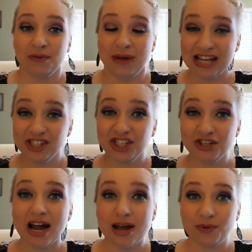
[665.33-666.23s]
matching
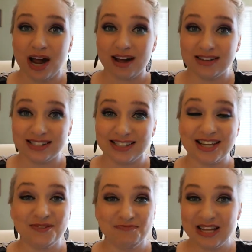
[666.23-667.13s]
your eyebrows
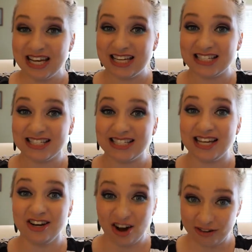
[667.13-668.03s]
is
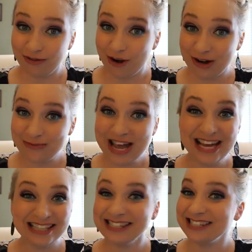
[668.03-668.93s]
an art form.
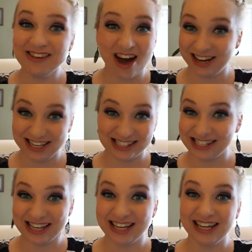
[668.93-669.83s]
It's not
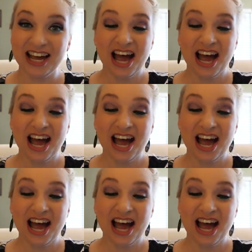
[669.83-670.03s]
easy.